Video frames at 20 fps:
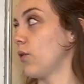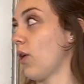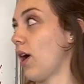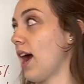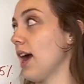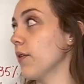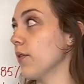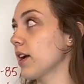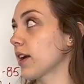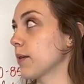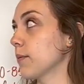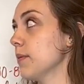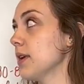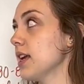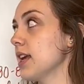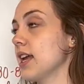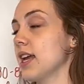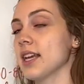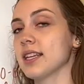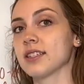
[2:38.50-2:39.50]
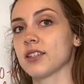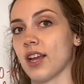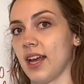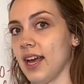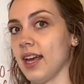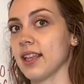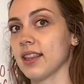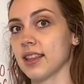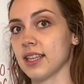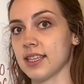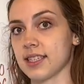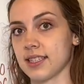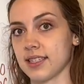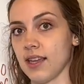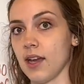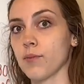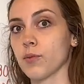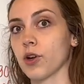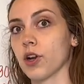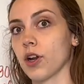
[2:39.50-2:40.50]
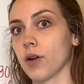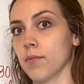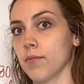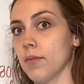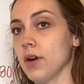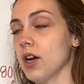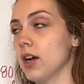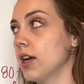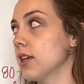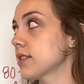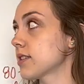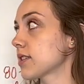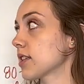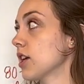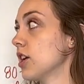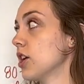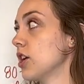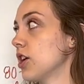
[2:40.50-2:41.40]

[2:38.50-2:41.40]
I recommend in these summer months,